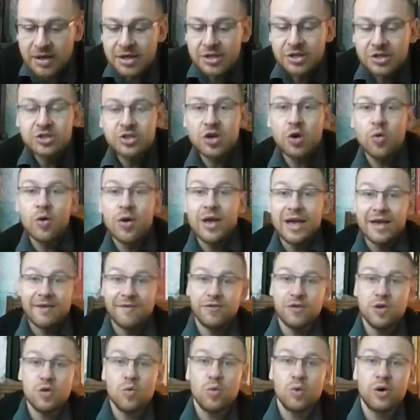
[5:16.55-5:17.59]
So
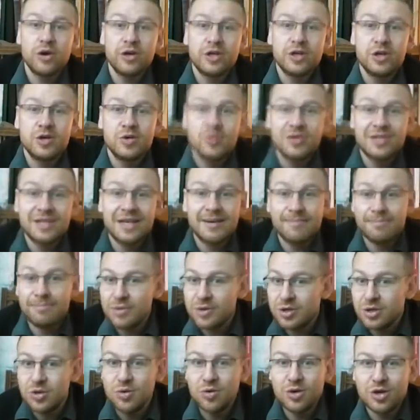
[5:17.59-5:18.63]
if you want to use it,
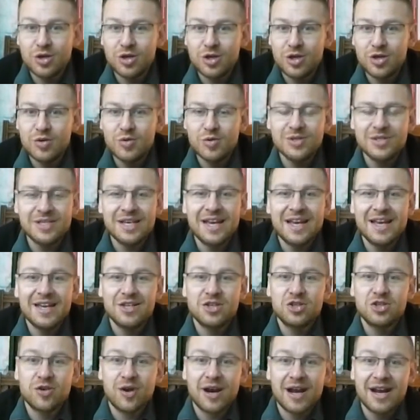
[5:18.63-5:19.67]
you can use it.
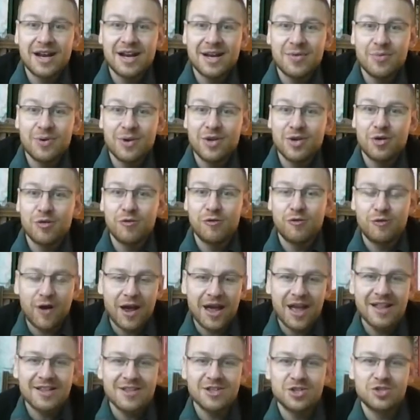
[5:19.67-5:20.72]
Try it with your
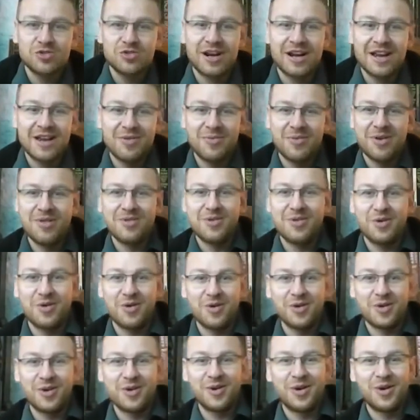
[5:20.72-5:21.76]
friends. Try it with
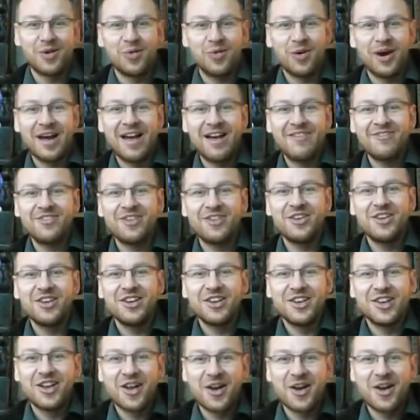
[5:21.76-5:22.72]
your, whatever.